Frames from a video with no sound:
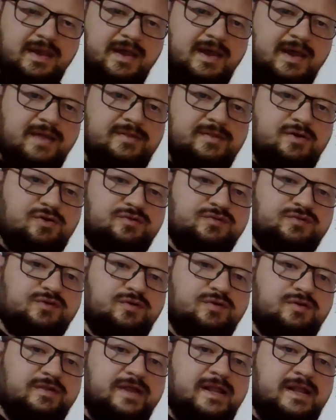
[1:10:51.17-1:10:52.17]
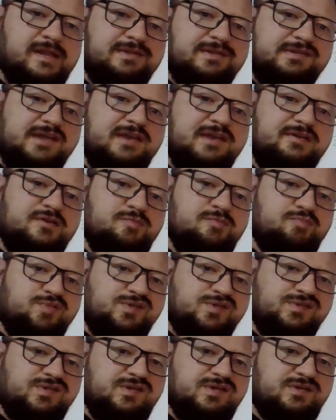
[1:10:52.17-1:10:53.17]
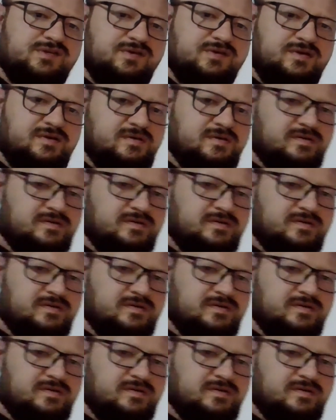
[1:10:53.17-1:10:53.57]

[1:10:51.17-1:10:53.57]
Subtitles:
an orthogonalization procedure.